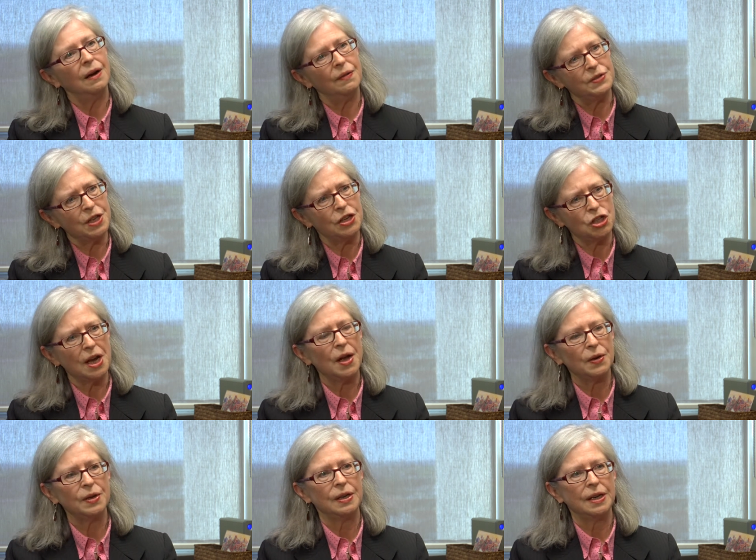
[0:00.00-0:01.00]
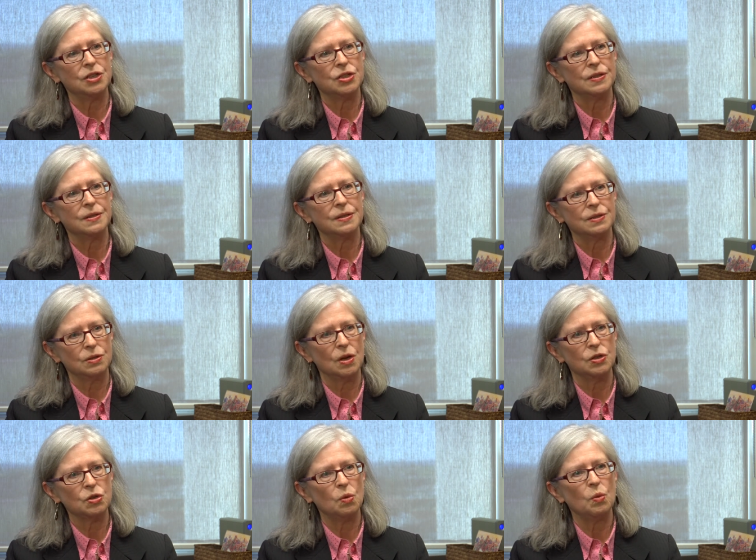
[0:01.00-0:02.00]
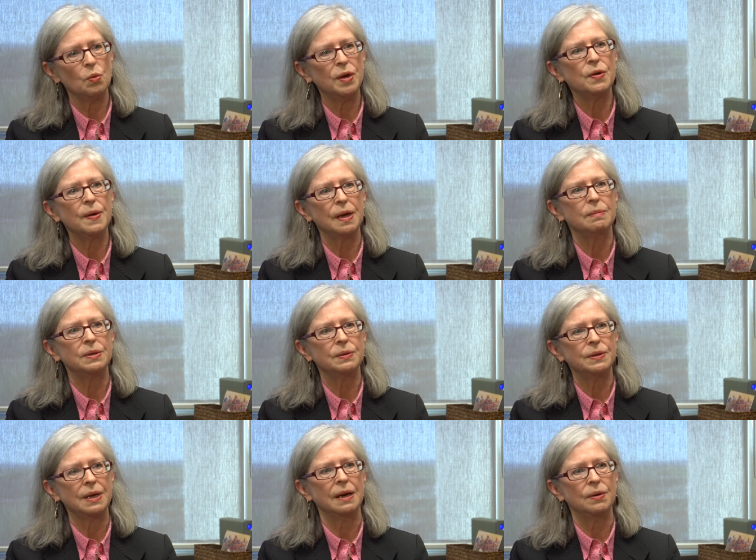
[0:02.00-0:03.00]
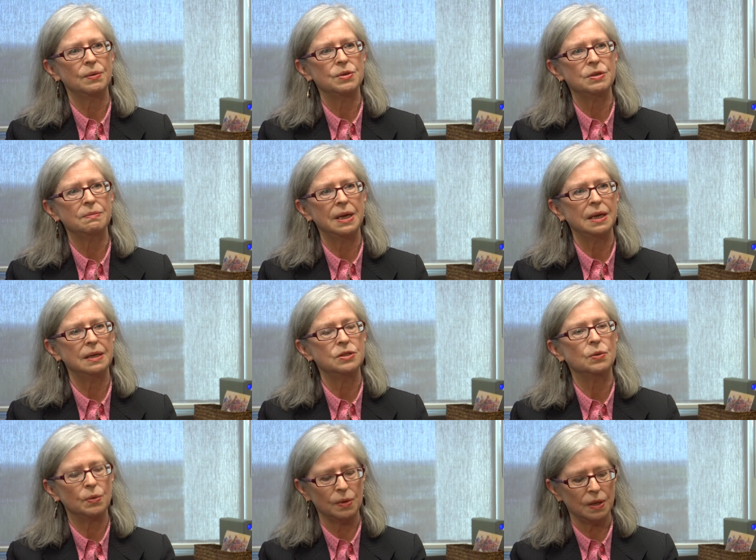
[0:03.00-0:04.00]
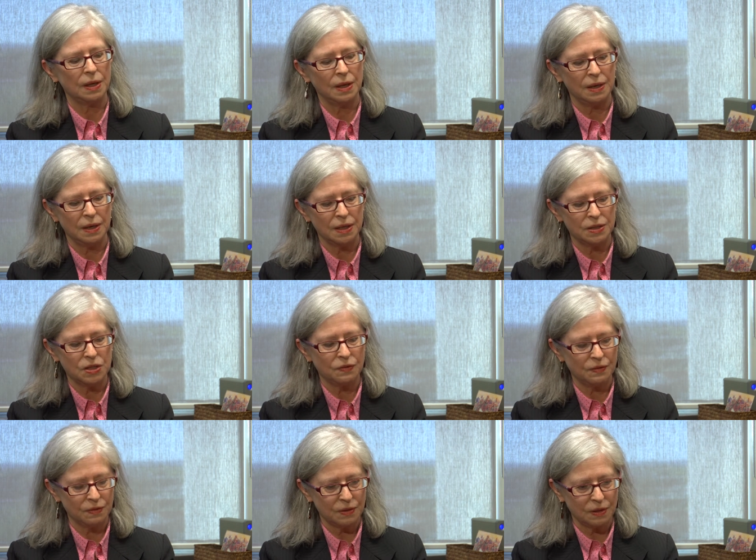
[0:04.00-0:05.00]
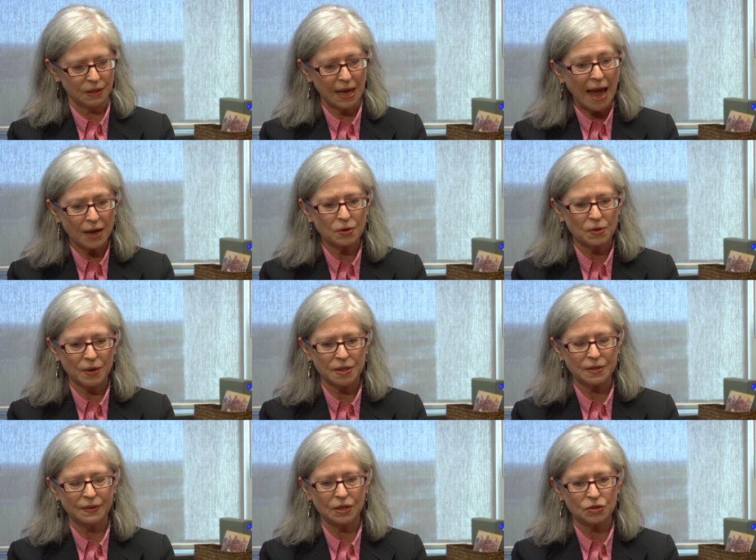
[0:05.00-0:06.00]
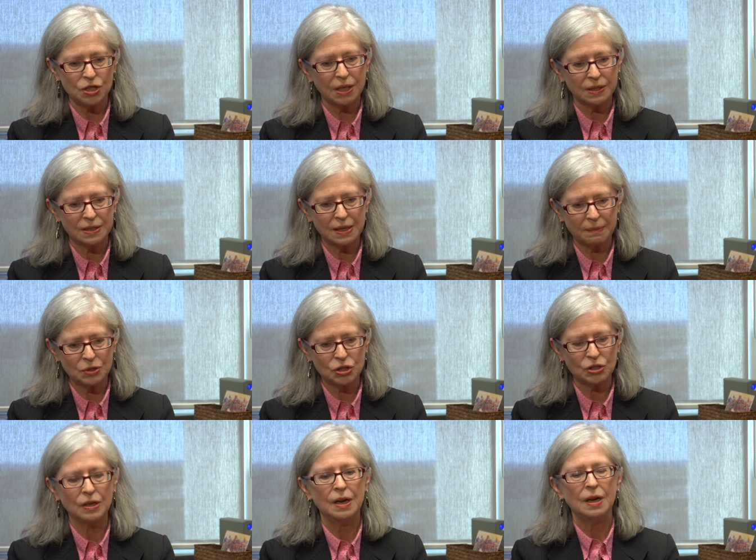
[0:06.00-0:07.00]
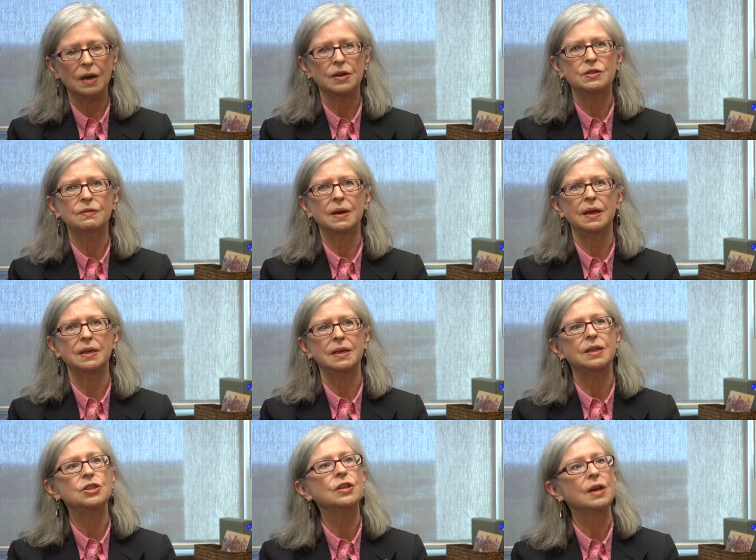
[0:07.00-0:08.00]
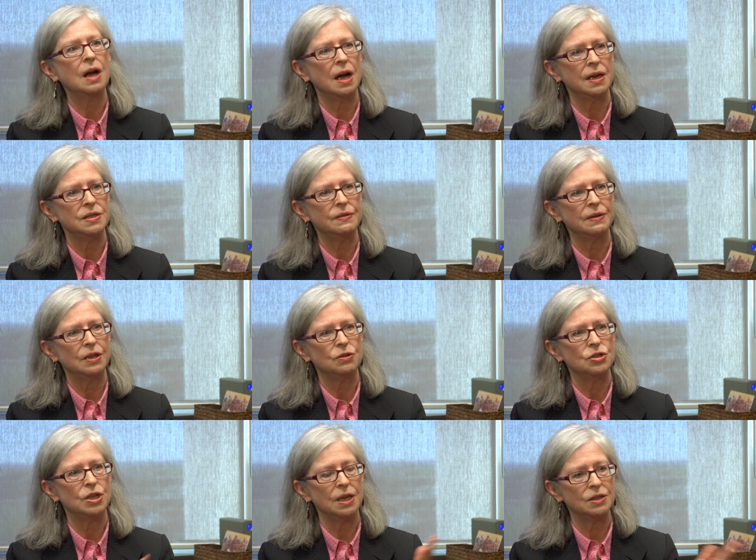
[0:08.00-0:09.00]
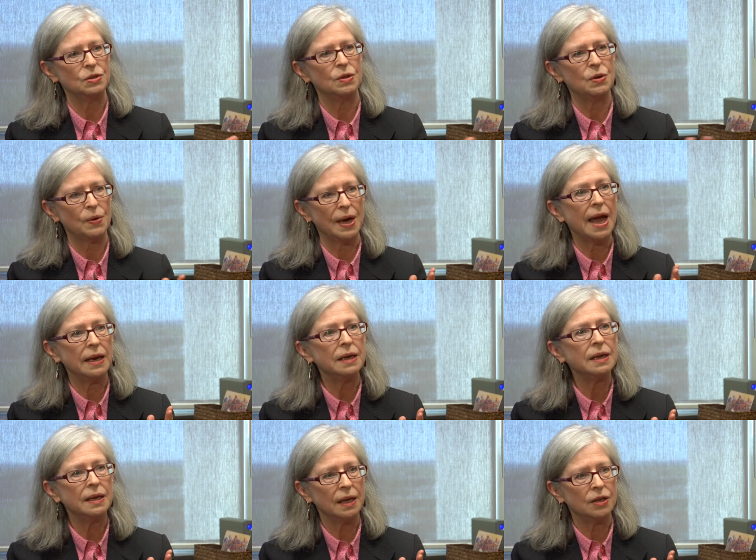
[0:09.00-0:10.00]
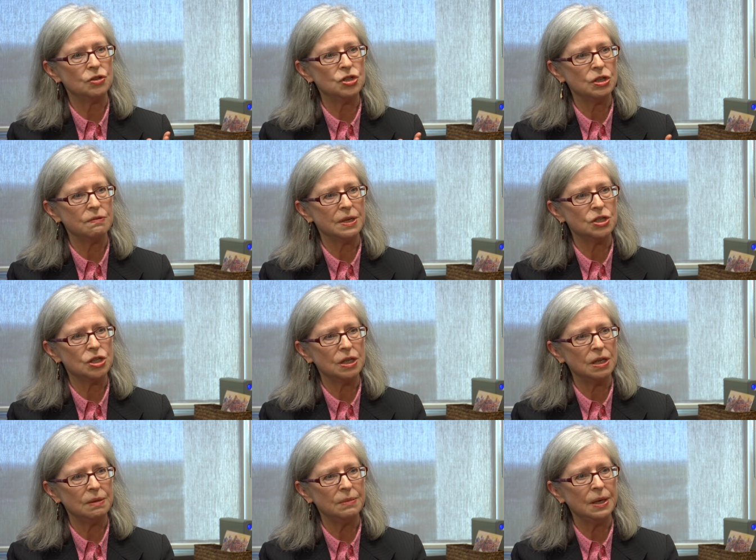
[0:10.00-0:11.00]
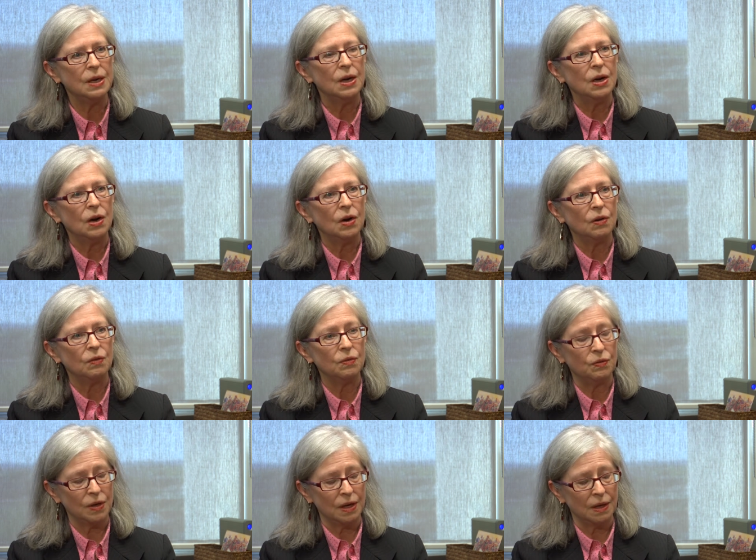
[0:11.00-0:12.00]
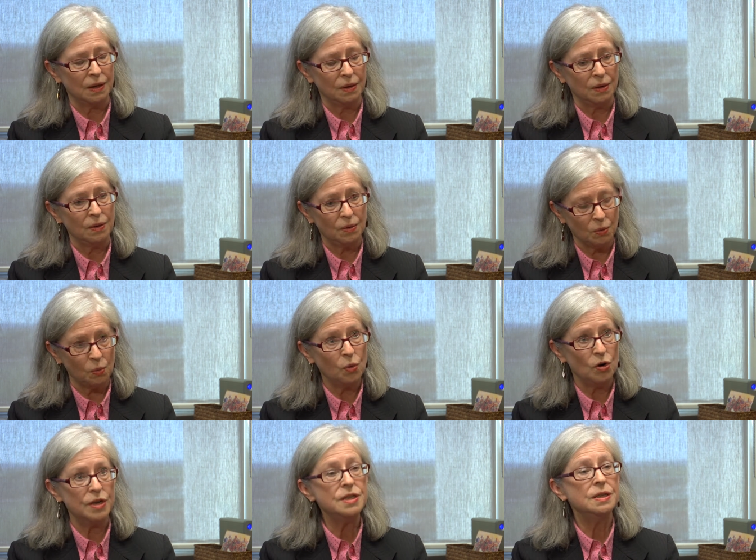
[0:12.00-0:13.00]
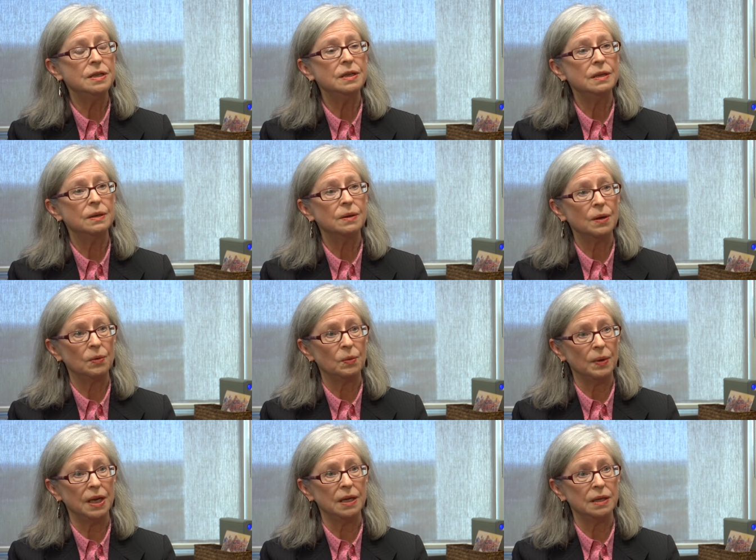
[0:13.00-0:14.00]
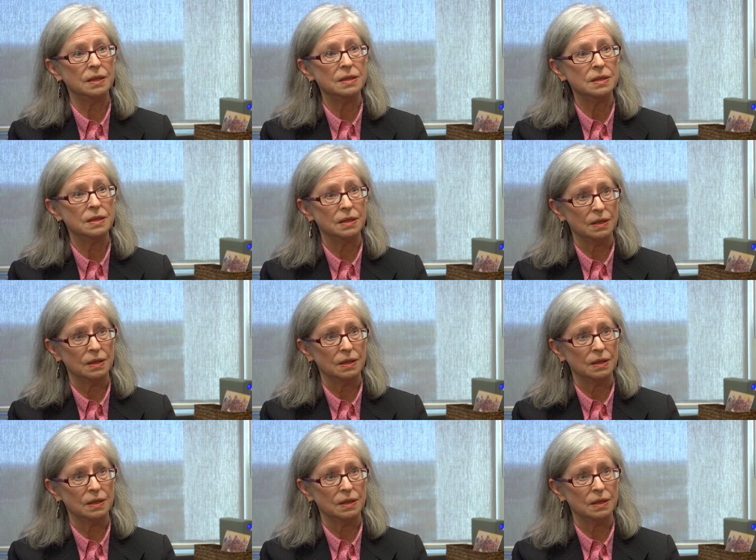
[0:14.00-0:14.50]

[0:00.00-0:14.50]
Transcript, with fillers: of such calculations. So we are able now to make so, and it's to, the categories of energy consumption are divided into the kinds of energy. So the organic energy regime of uh, wood, wind,